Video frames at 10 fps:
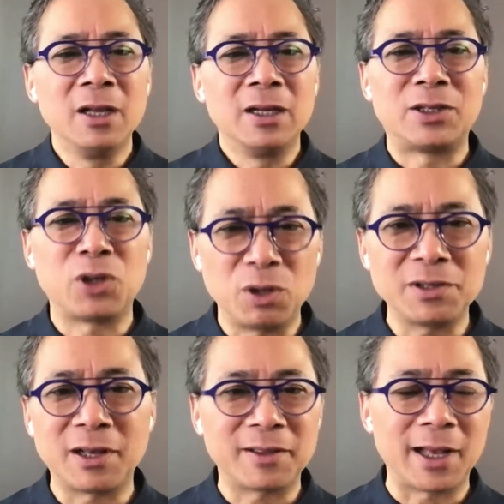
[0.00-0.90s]
It turns
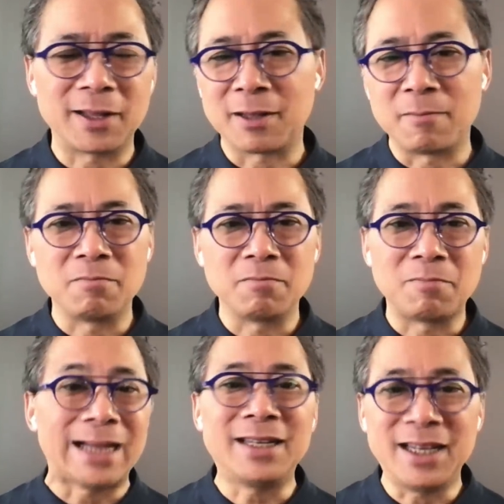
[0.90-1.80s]
out that the
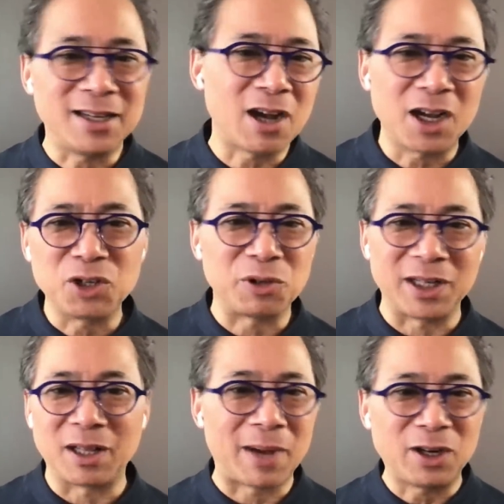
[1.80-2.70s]

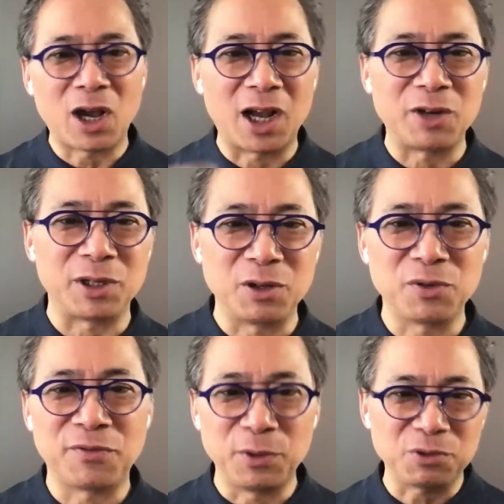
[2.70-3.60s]
mitochondria, those
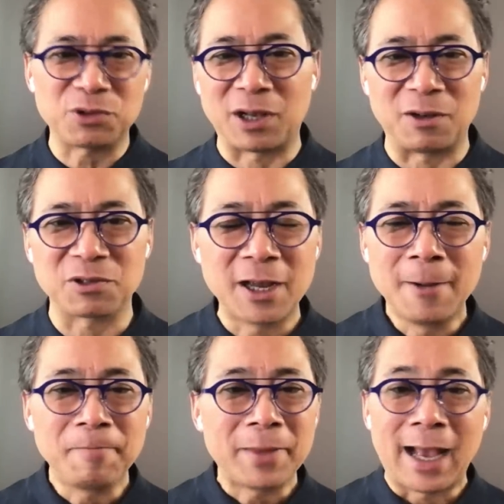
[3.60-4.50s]
fuel cells,
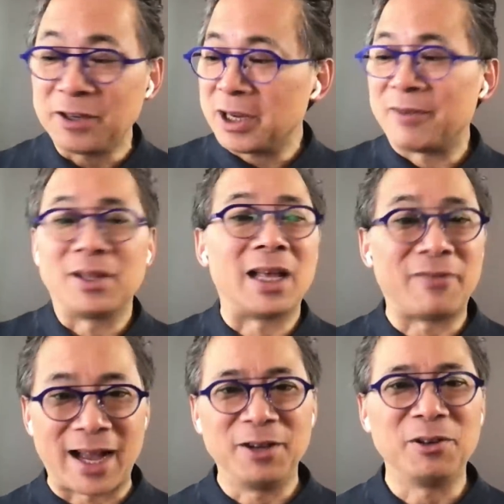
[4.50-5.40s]
actually have a lot of
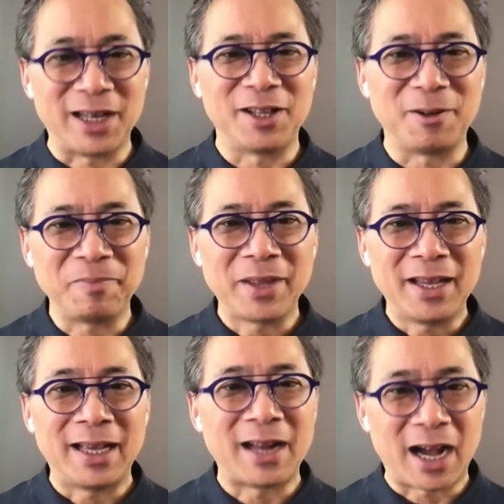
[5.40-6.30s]
iron in them.
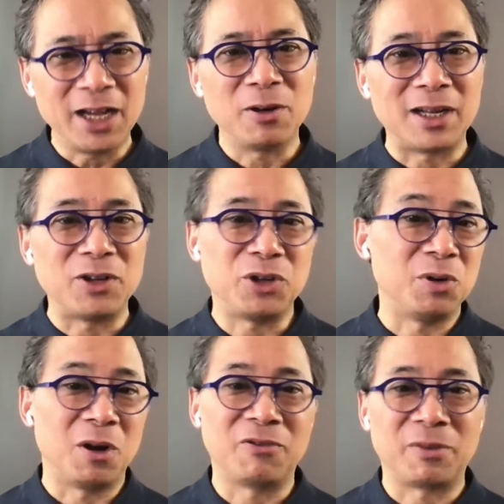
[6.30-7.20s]
And iron, as you
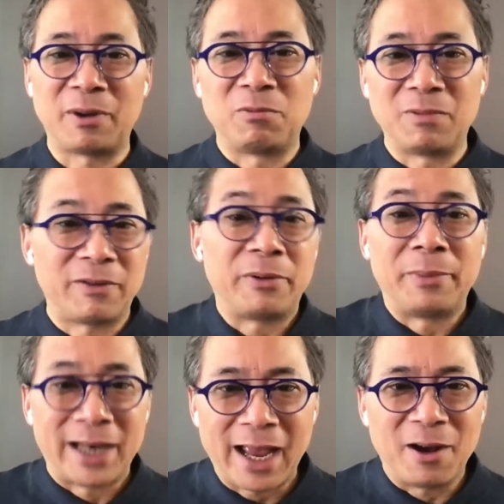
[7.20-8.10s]
know, from a
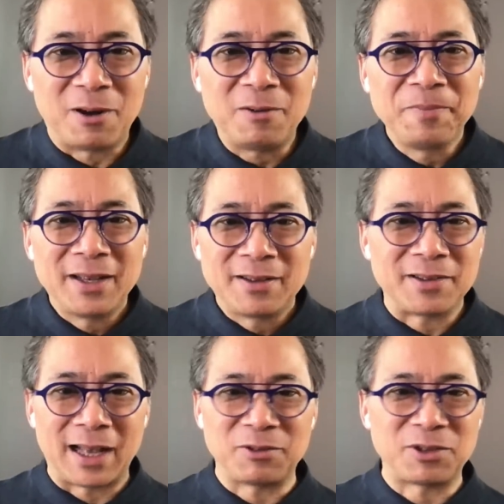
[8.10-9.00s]
nail
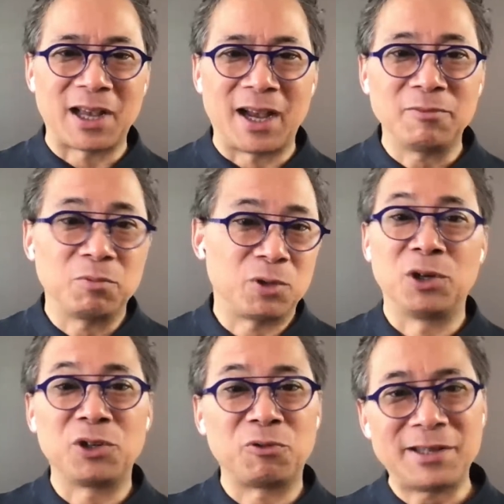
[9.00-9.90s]
outside,
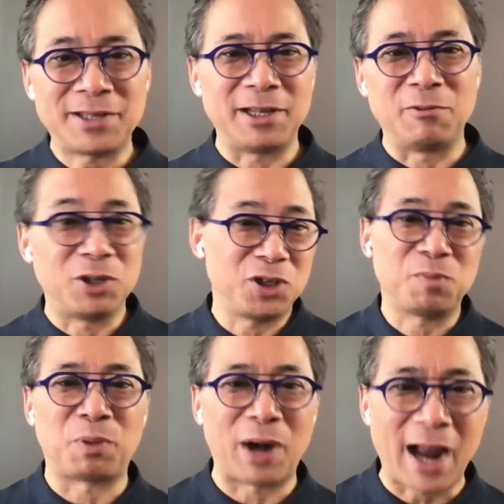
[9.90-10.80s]
turns rusty, which is
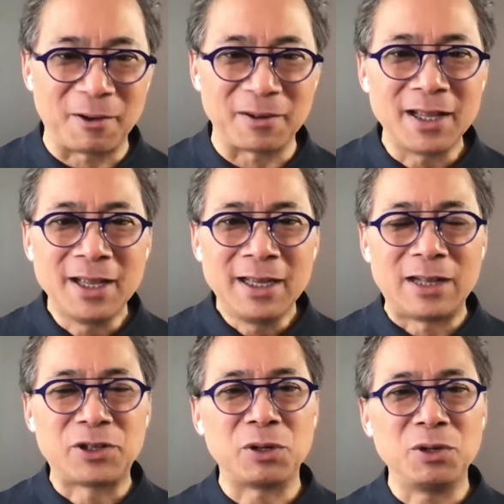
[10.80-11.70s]
brown. And
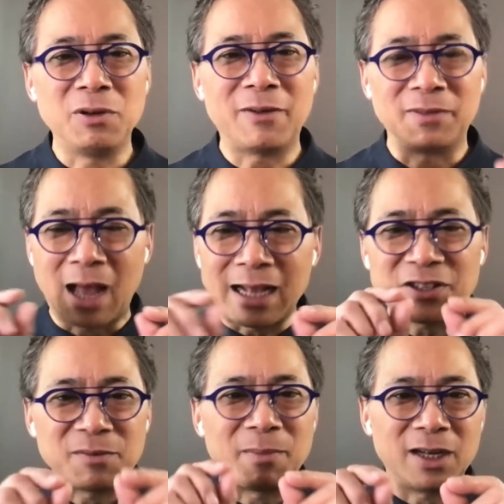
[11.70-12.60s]
so you have lots
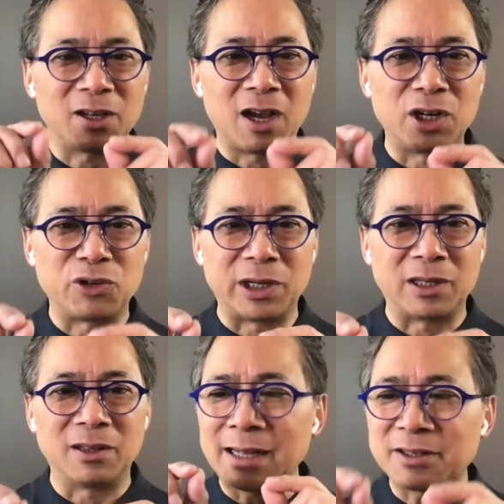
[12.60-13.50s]
of mitochondria,
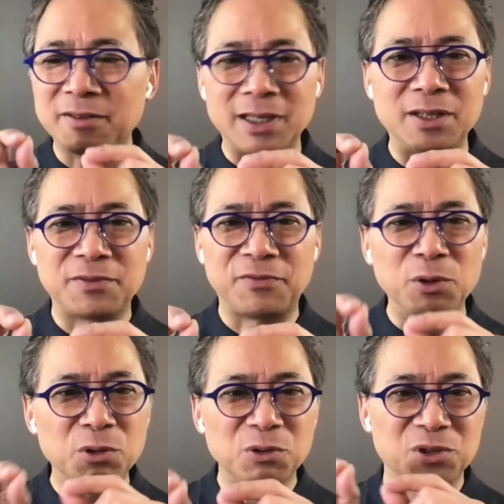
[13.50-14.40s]
lots of these
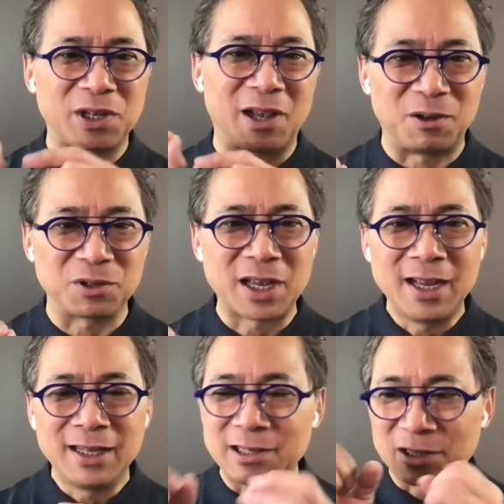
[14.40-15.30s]
fuel cells,
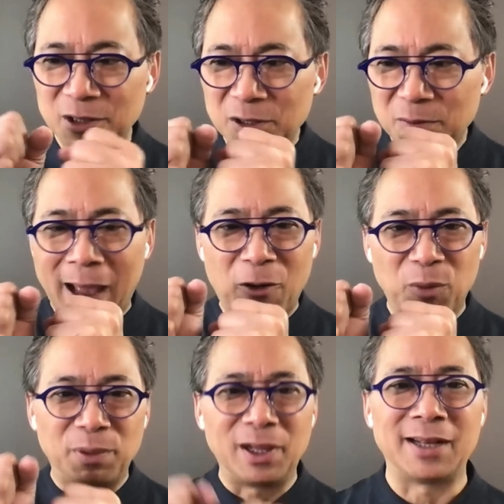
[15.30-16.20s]
these little power
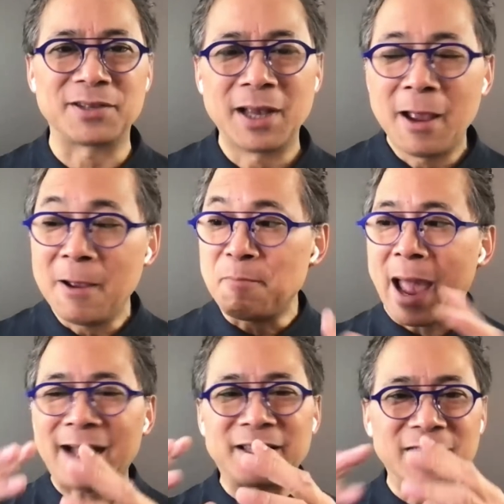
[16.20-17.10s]
plants
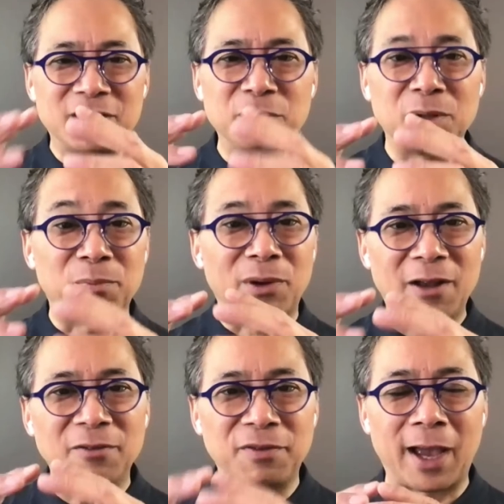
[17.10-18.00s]
packed into the brown
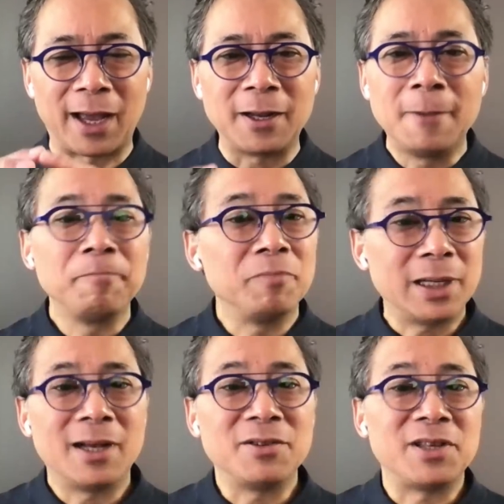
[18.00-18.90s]
fat,
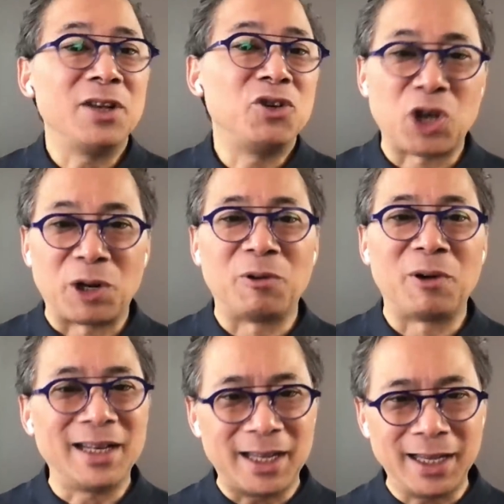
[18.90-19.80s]
because they
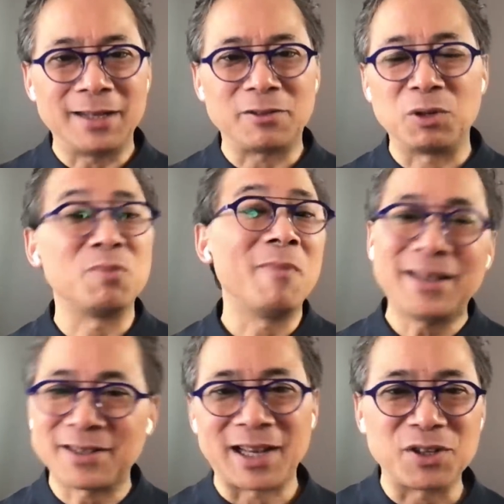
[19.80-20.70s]
generate heat, which makes
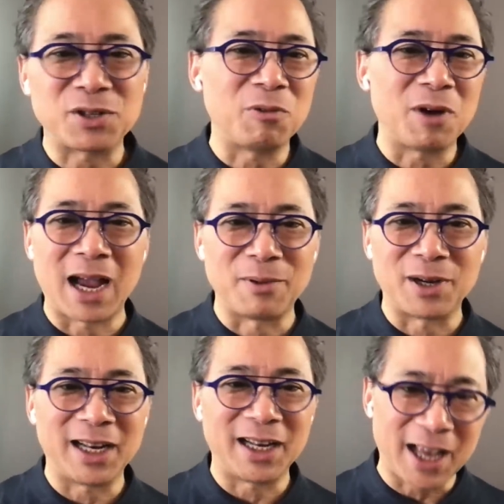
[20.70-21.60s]
sense to a
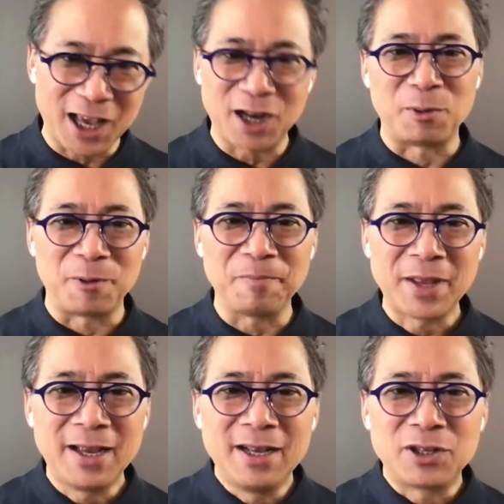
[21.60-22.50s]
hibernating animal.
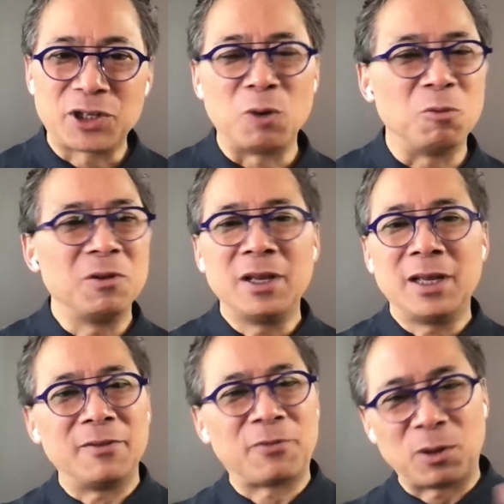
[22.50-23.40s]
So
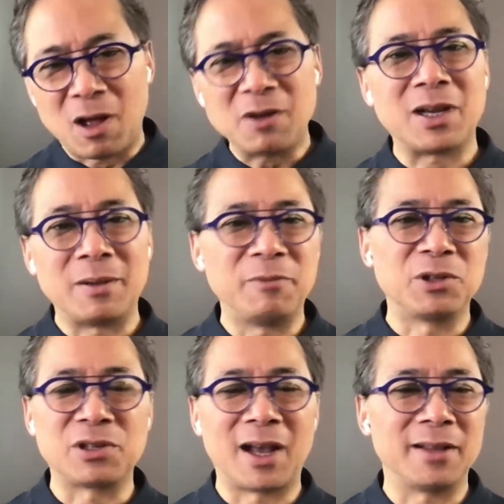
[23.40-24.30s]
for a long time, it was
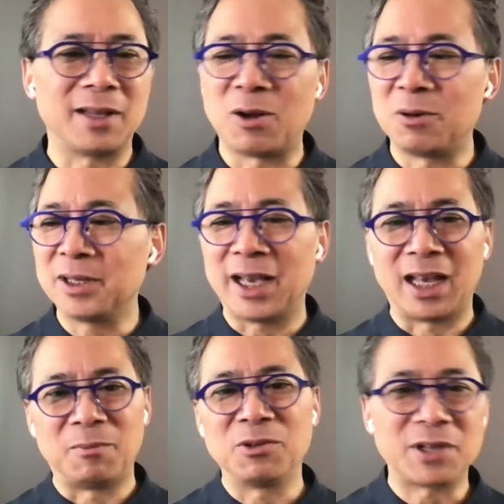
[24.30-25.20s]
thought that only
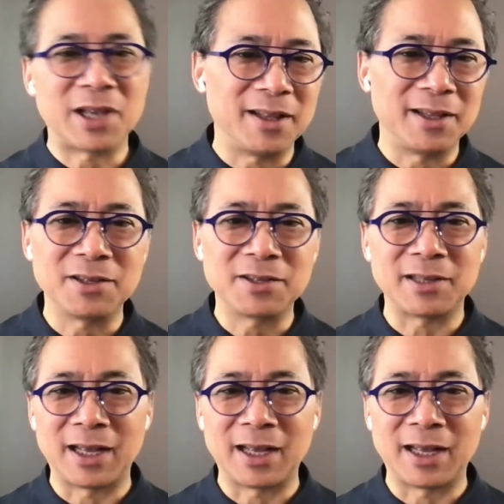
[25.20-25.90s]
animals had this.